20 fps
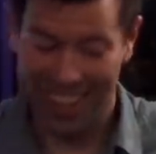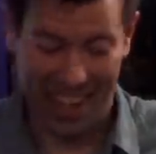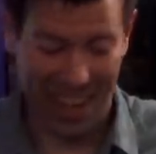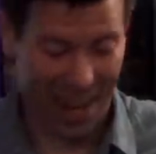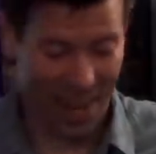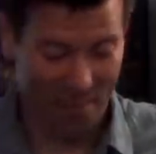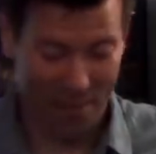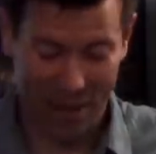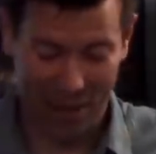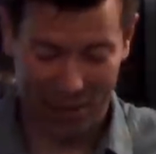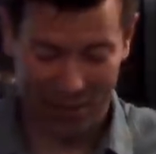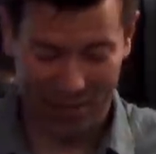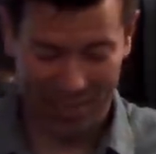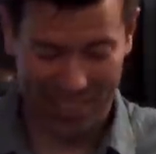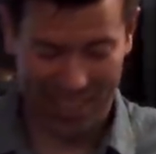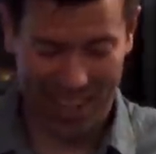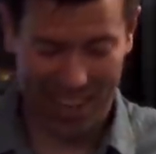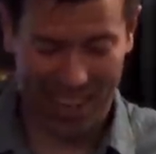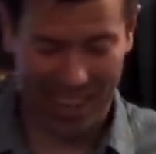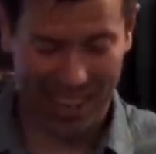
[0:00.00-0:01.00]
I better
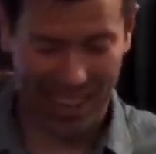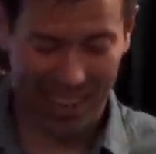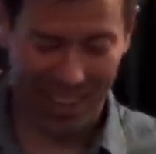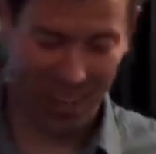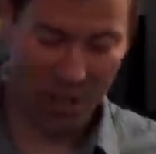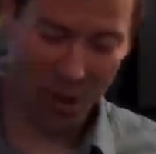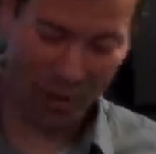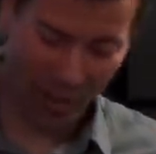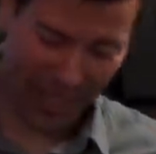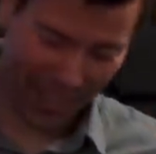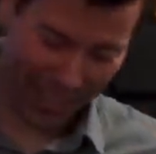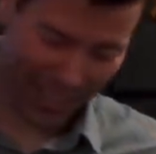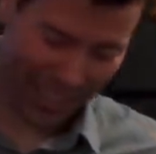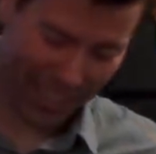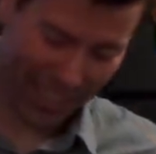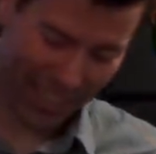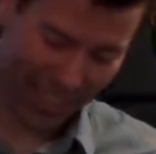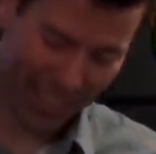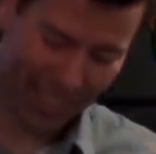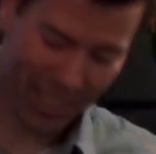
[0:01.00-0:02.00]
resign.
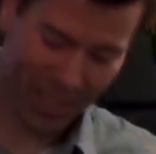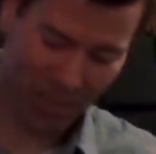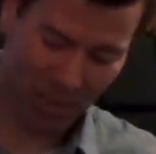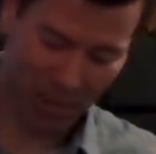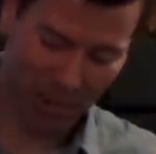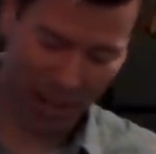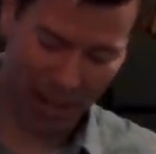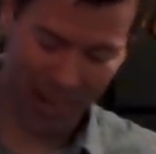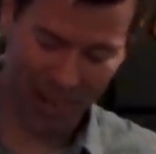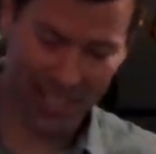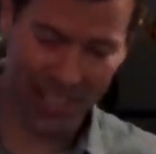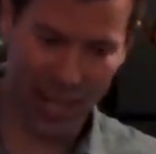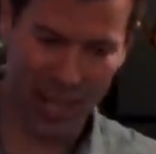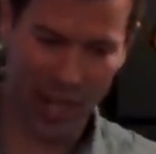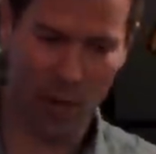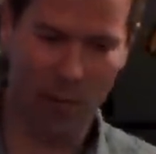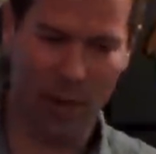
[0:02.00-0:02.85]
Annoyingly, when I resign,